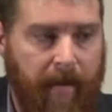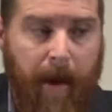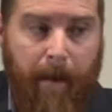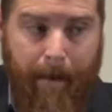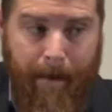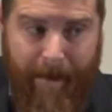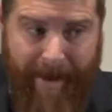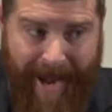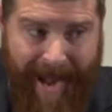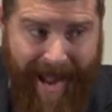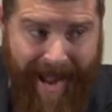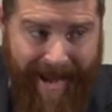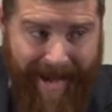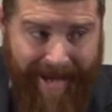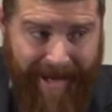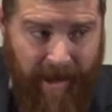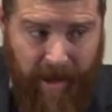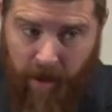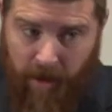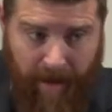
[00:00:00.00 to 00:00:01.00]

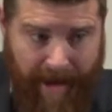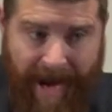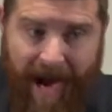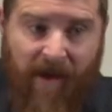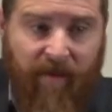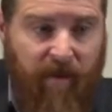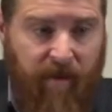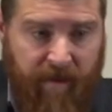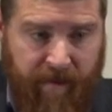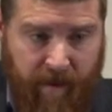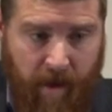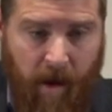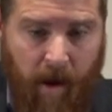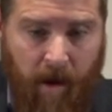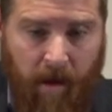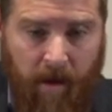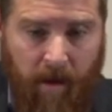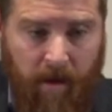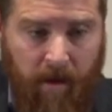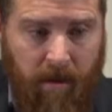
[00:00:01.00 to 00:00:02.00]
may, you don't have to
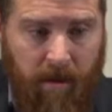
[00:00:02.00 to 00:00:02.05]
fall,